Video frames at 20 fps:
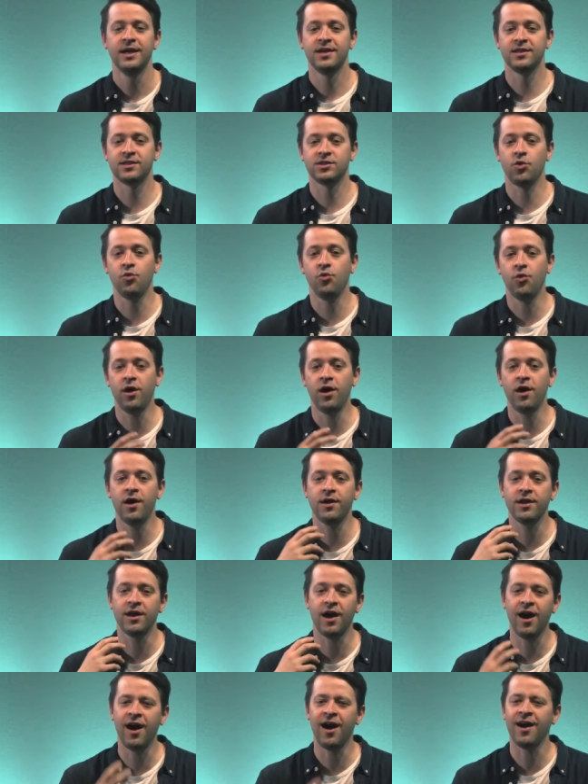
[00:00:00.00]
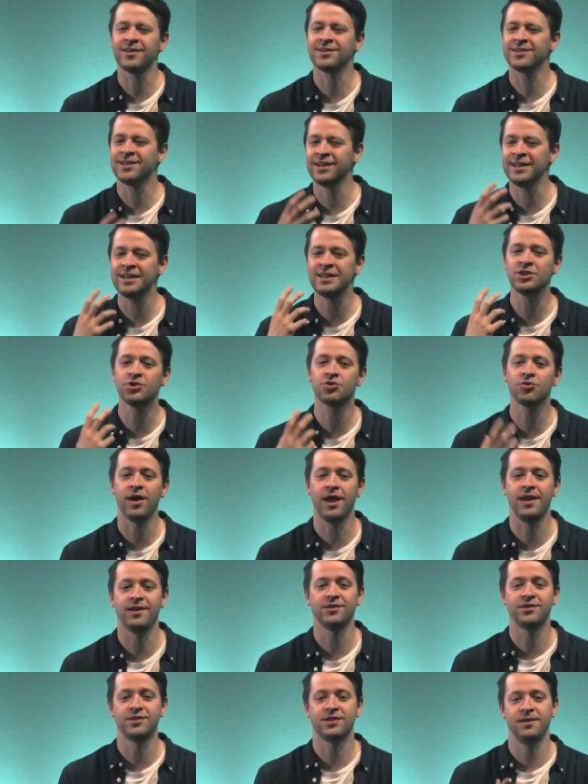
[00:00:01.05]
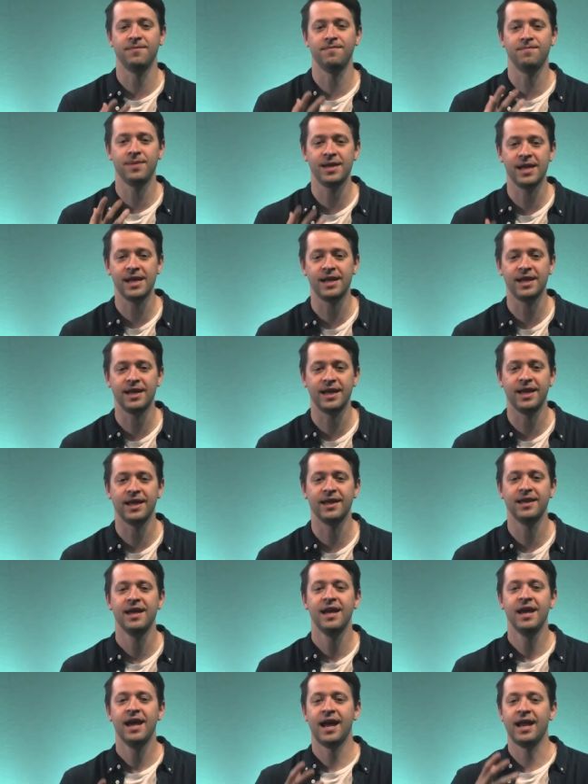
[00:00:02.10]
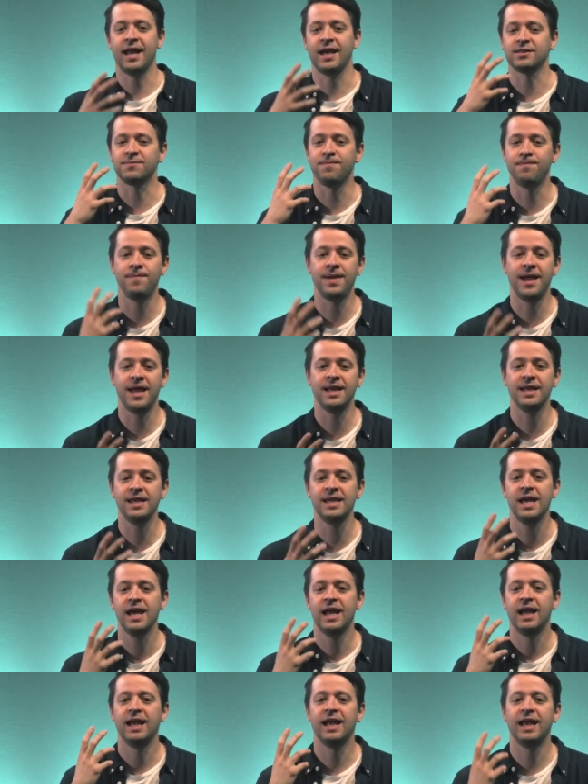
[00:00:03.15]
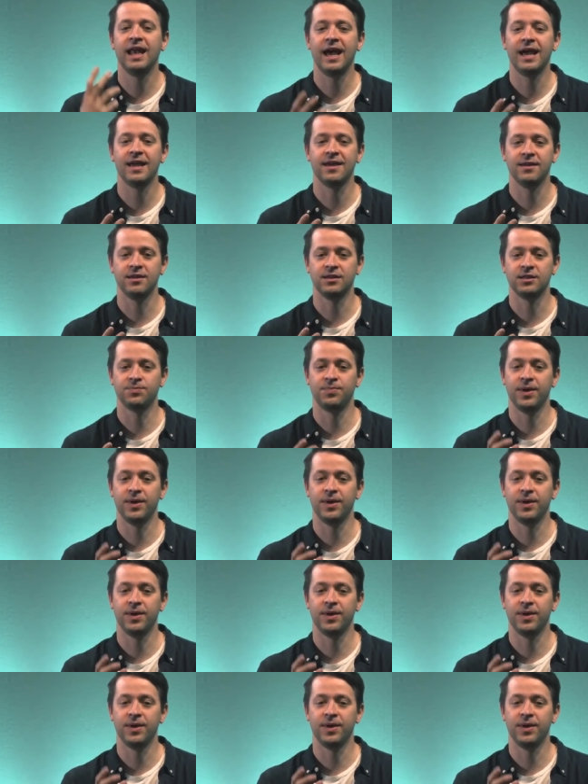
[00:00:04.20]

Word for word: It's a word utterly drenched in meaning and has many layers.